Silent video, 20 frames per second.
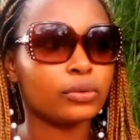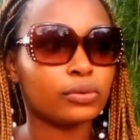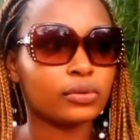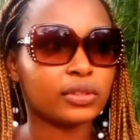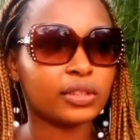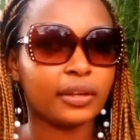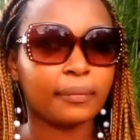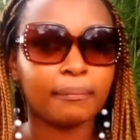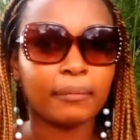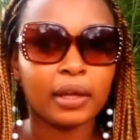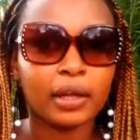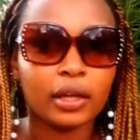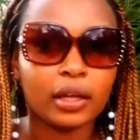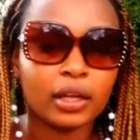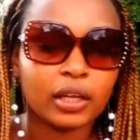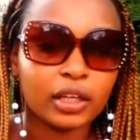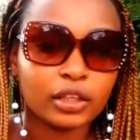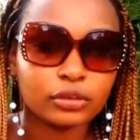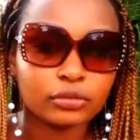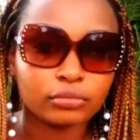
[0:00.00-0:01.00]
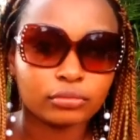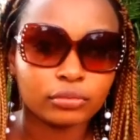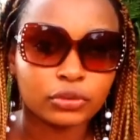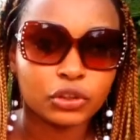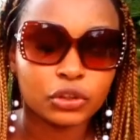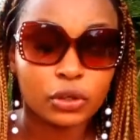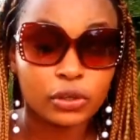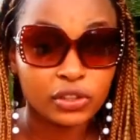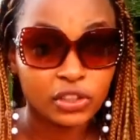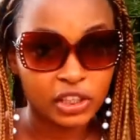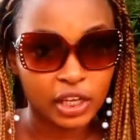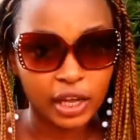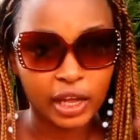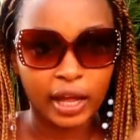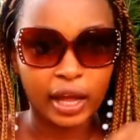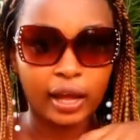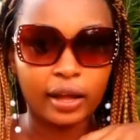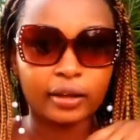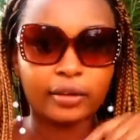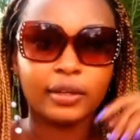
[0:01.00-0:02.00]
see me in short hair,